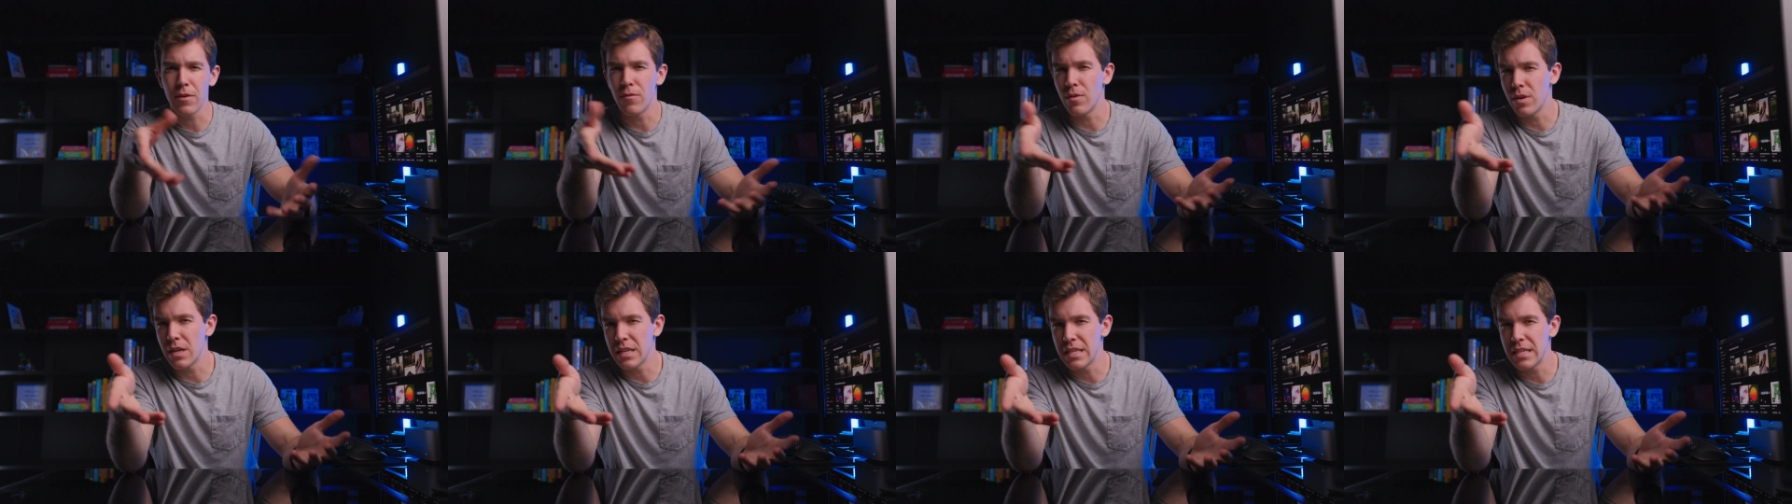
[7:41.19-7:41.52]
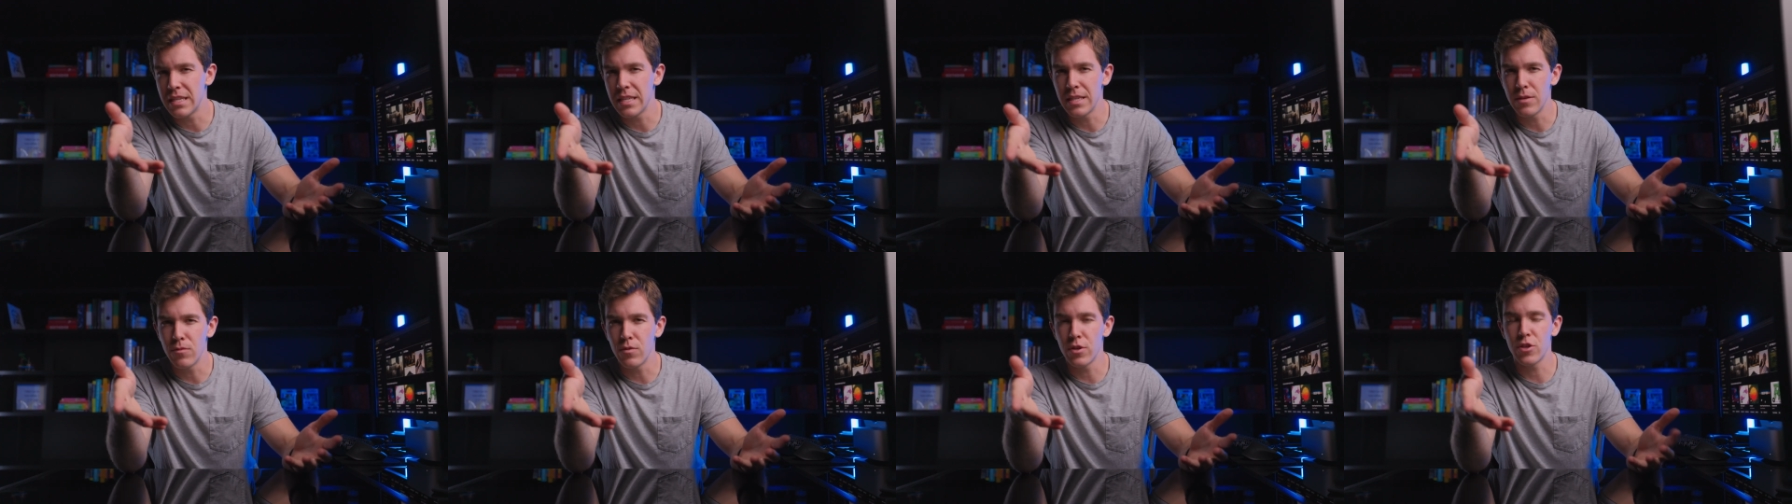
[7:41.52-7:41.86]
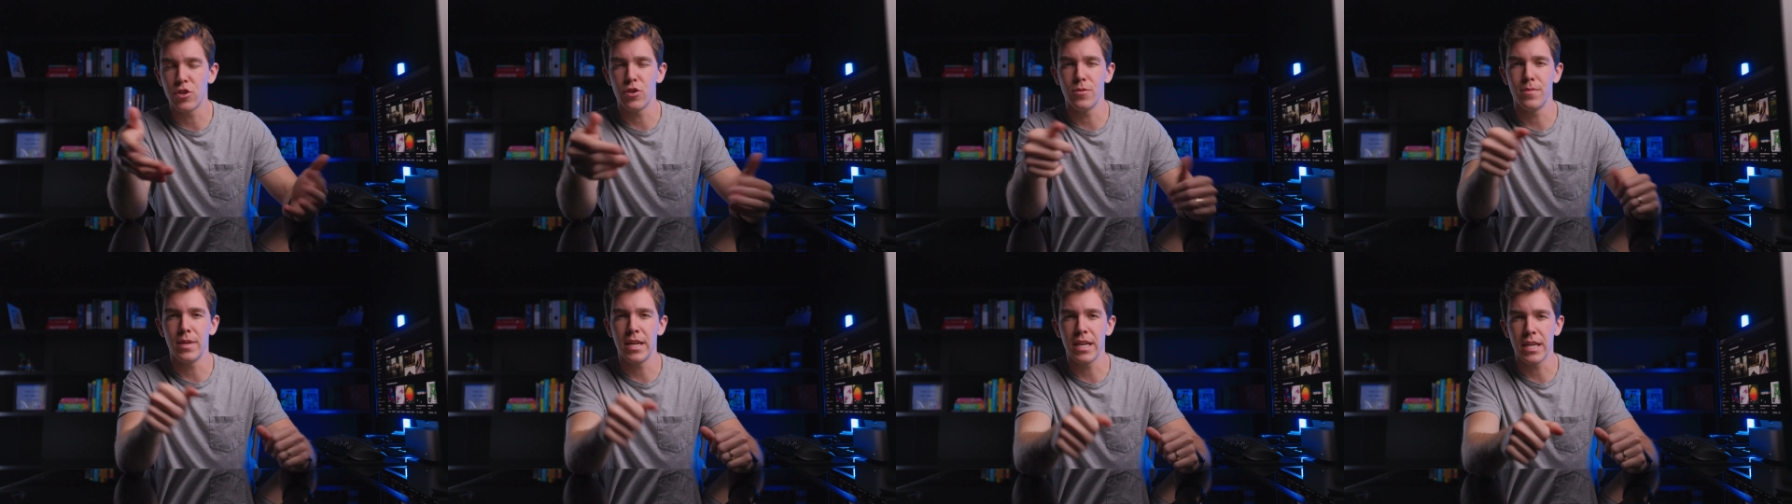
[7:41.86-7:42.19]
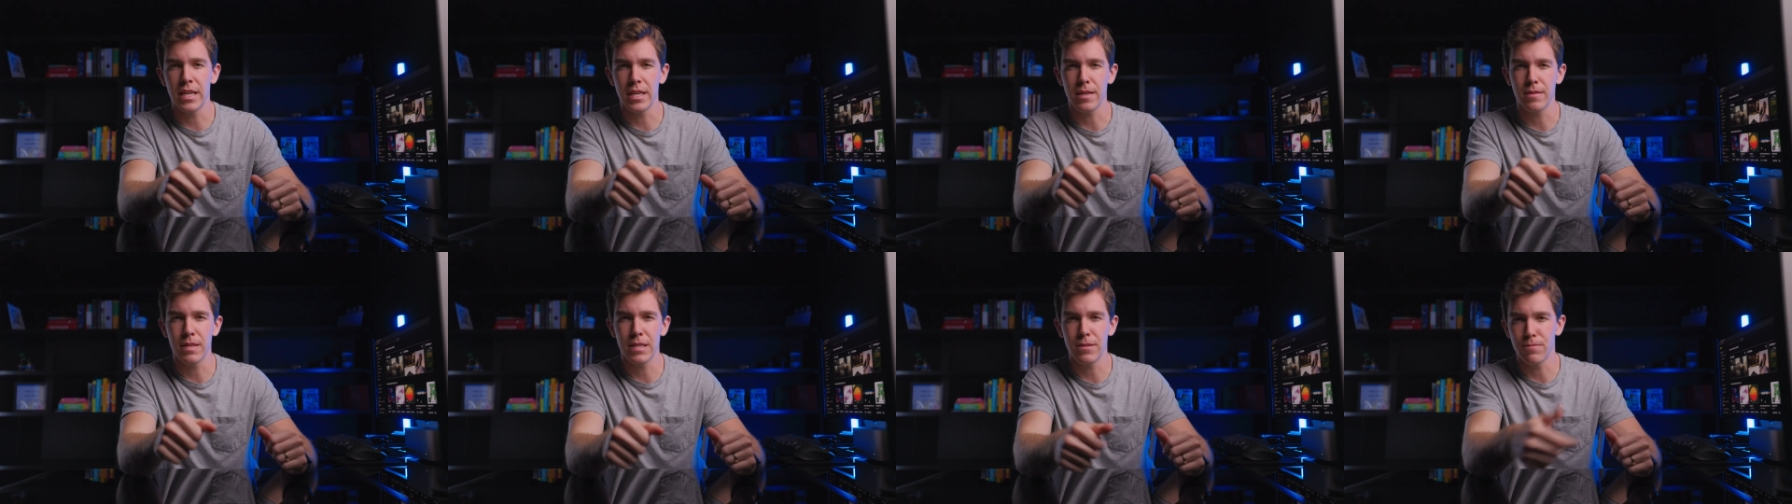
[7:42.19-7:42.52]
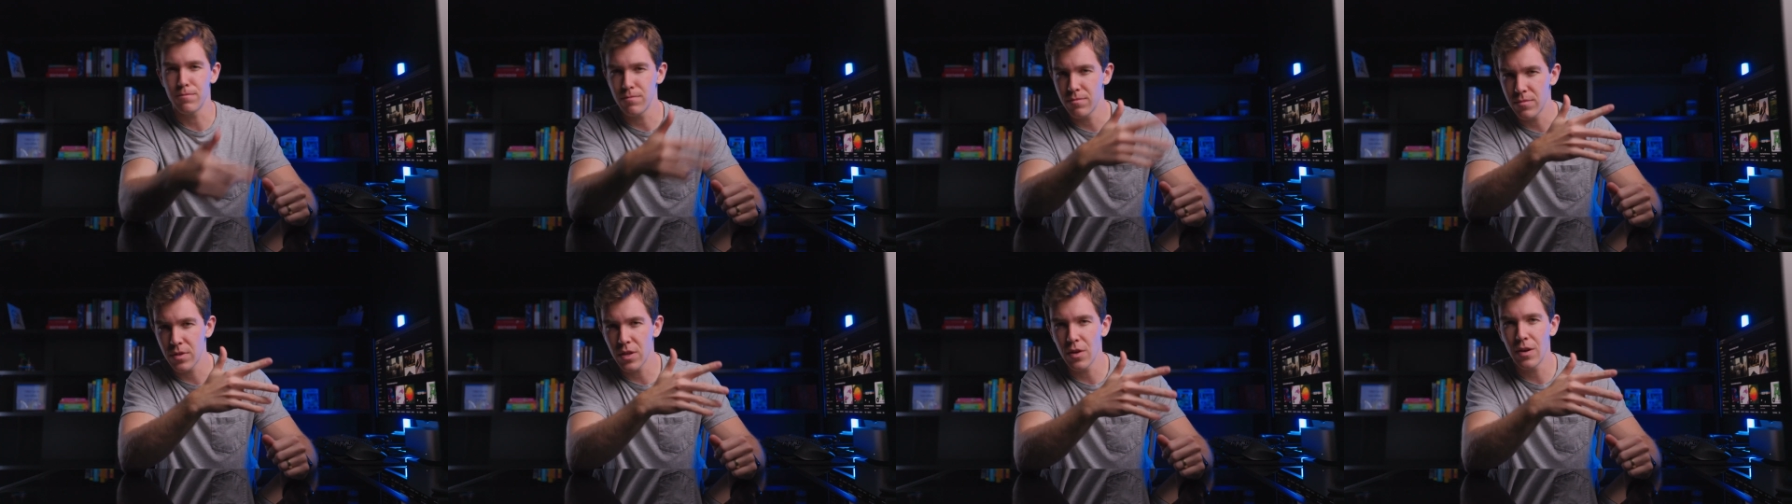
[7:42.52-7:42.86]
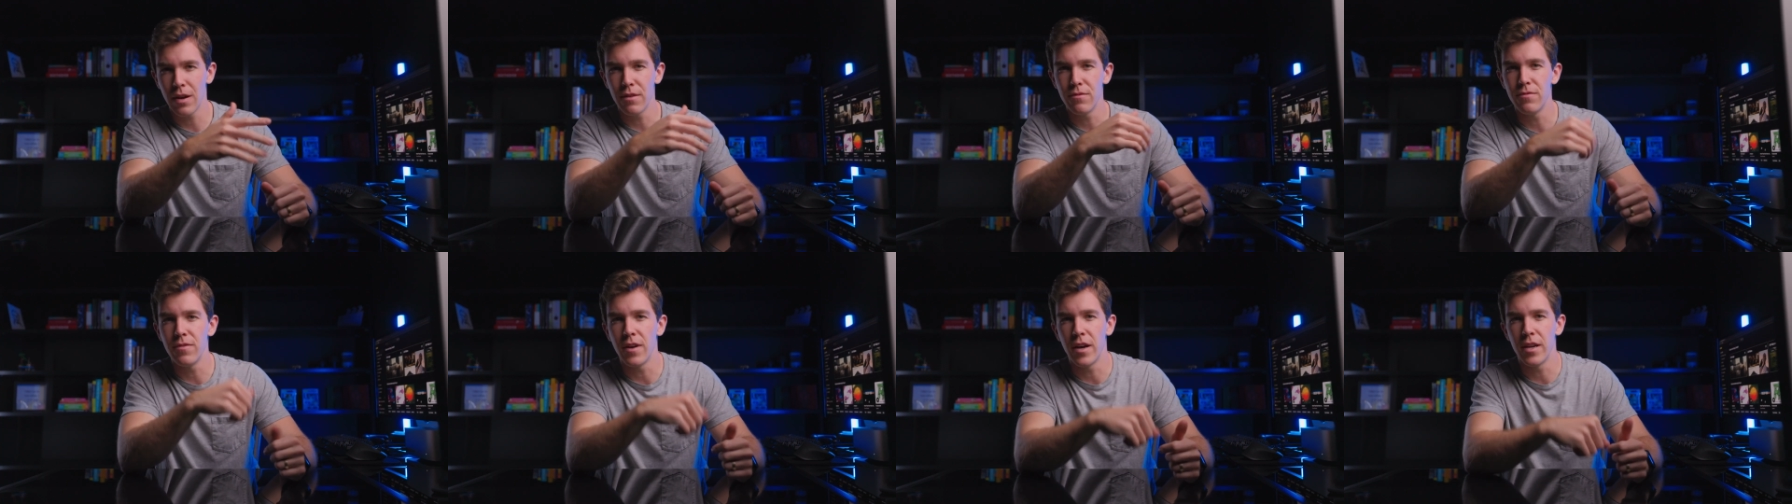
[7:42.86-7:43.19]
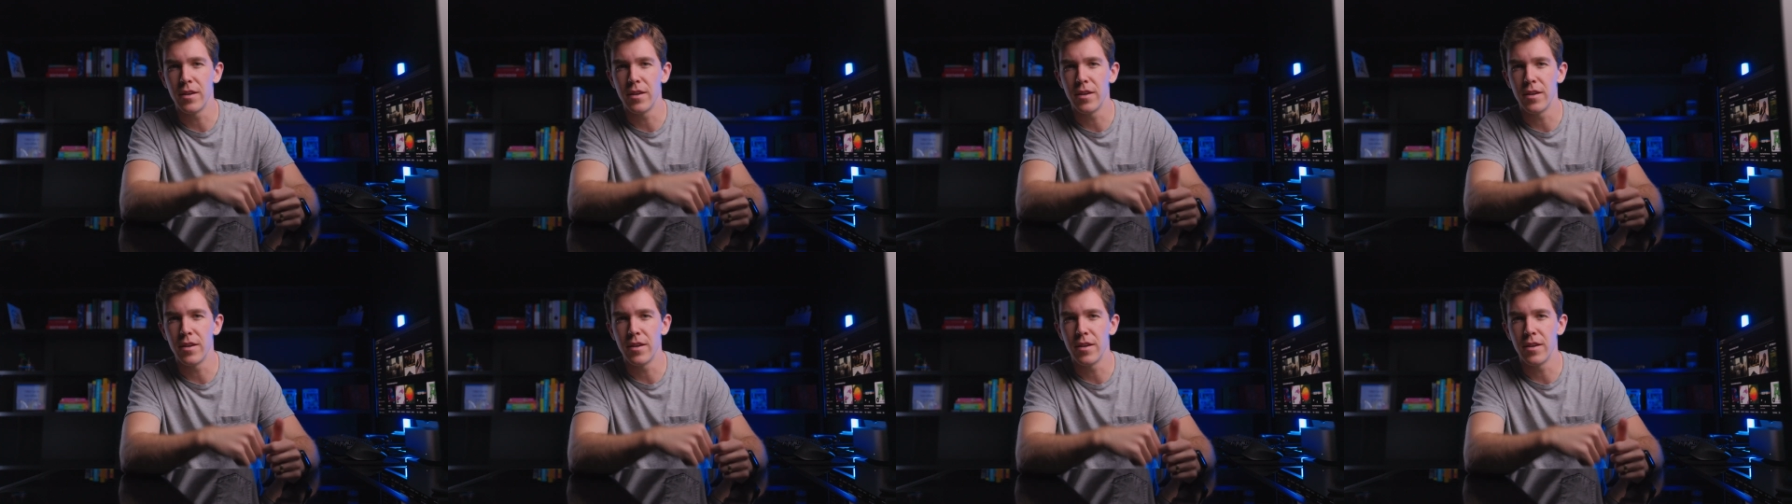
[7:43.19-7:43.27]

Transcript: I want to see what you're making. Now, go have